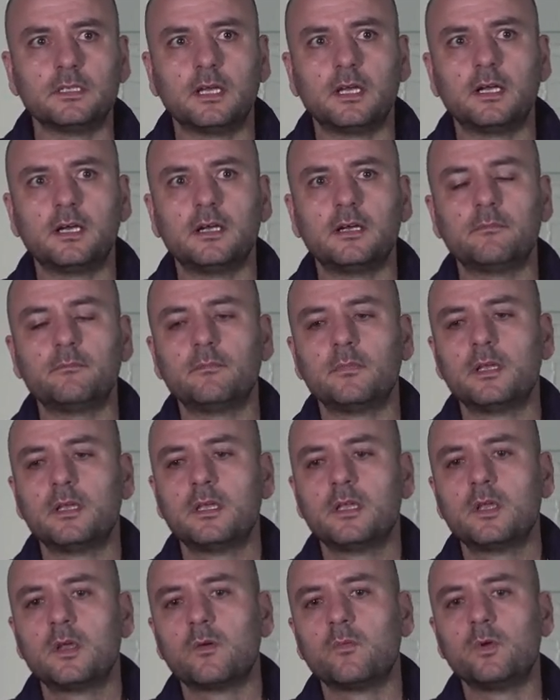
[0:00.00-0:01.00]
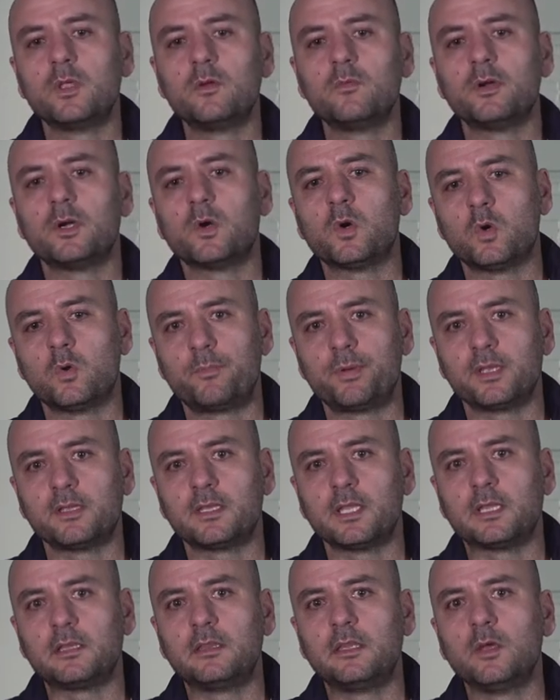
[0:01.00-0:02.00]
Um, we were hoping
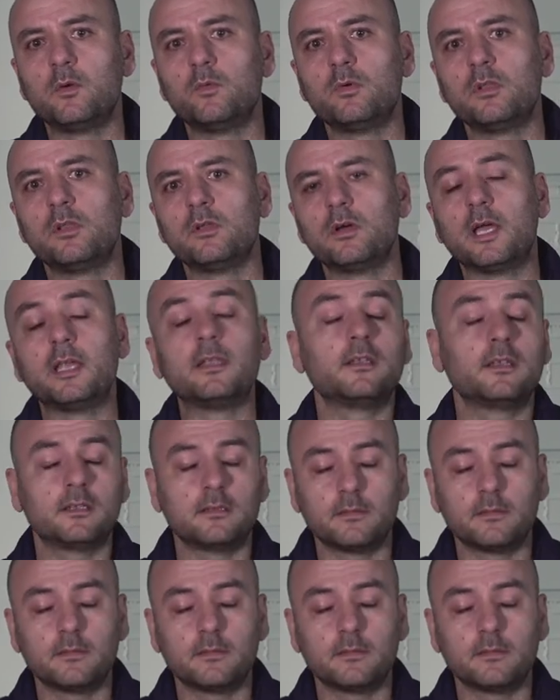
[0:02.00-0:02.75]
that they will, and,